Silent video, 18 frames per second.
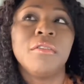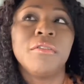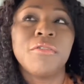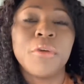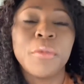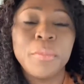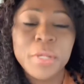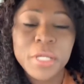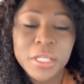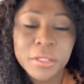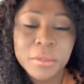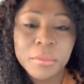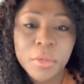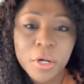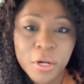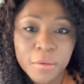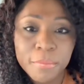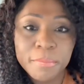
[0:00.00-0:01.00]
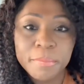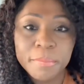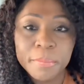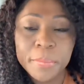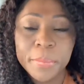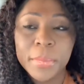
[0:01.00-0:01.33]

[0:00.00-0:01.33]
for being a mom.